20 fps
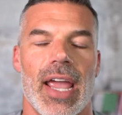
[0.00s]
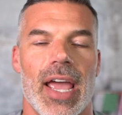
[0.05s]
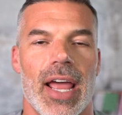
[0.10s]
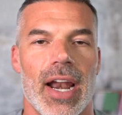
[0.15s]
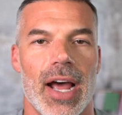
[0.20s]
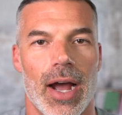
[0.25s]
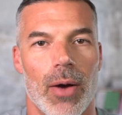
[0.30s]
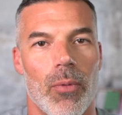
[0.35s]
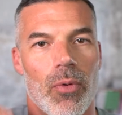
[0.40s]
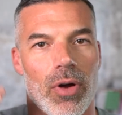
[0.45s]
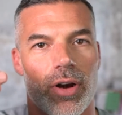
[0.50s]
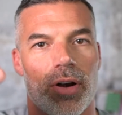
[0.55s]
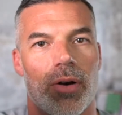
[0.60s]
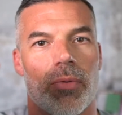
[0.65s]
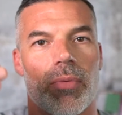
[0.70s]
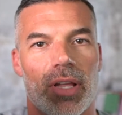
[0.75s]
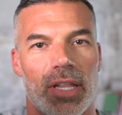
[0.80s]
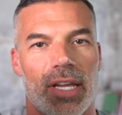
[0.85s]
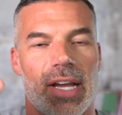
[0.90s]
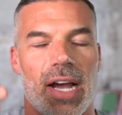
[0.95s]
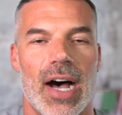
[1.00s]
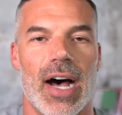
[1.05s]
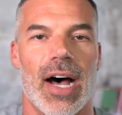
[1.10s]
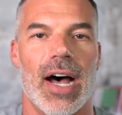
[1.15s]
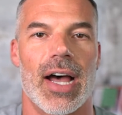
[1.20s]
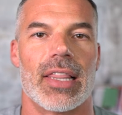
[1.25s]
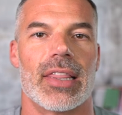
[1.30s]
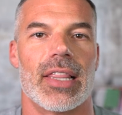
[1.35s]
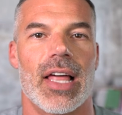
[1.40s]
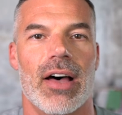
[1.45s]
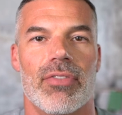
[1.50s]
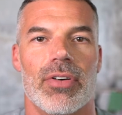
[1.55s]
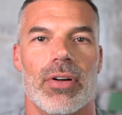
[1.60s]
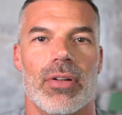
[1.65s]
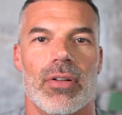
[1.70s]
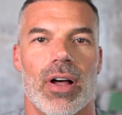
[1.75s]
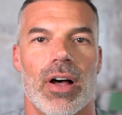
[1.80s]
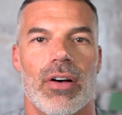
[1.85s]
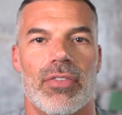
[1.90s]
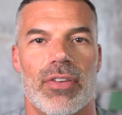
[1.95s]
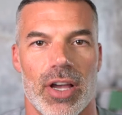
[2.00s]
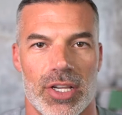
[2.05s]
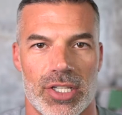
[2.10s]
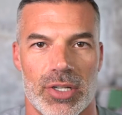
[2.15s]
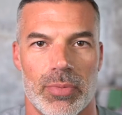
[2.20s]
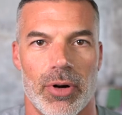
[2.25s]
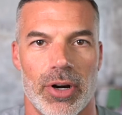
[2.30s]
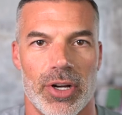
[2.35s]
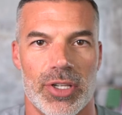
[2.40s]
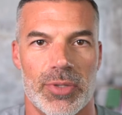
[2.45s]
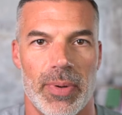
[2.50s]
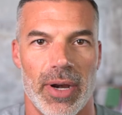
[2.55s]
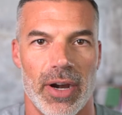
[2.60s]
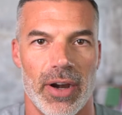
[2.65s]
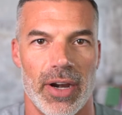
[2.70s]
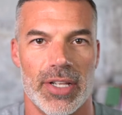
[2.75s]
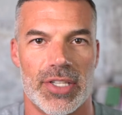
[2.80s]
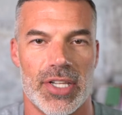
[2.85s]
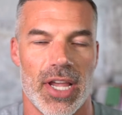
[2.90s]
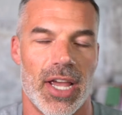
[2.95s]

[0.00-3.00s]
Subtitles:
And I wanted a really high level of customer experience.